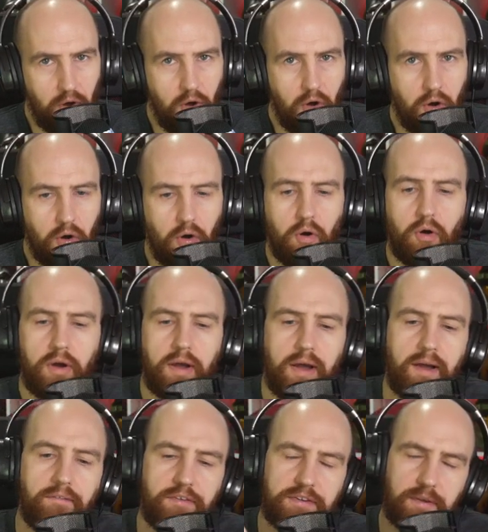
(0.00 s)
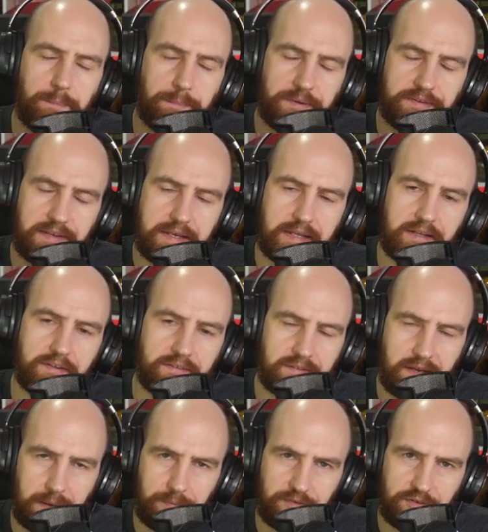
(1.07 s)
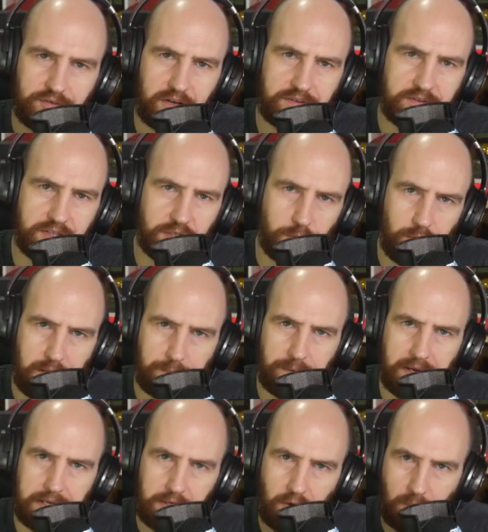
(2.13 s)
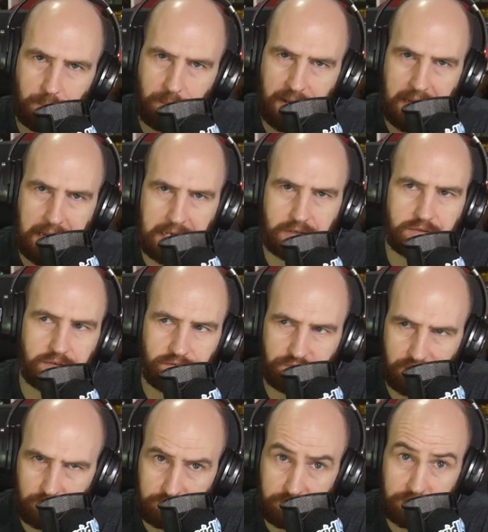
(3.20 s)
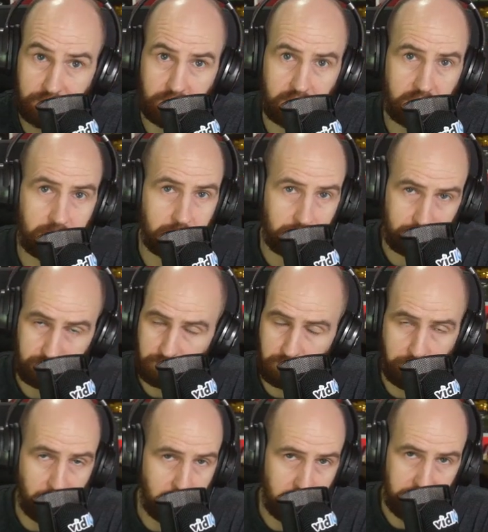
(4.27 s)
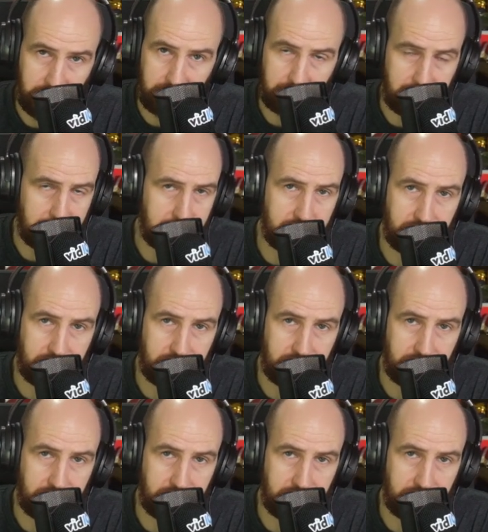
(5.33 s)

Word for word: Or there's a particular type of strategy whereby you're buying something with a certain budget, like